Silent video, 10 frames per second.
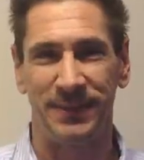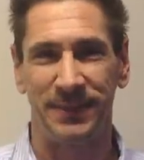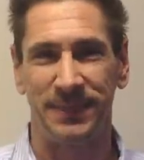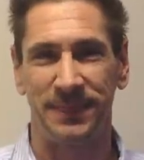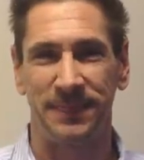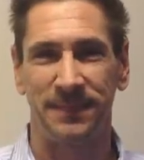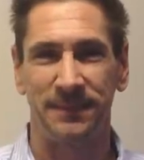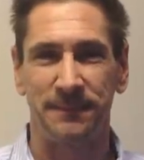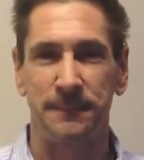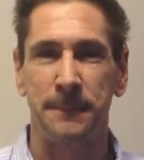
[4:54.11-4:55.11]
All right. Well, do you have
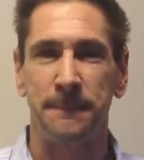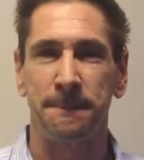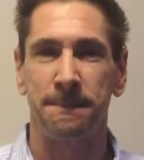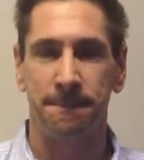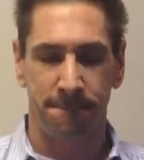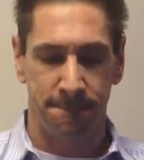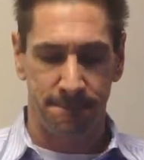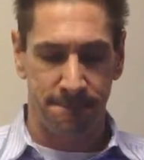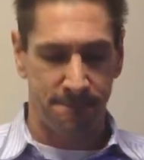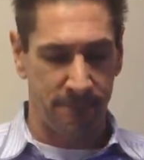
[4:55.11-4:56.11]
anything else you want to tack
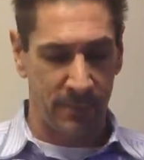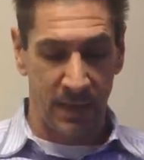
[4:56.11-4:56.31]
on there?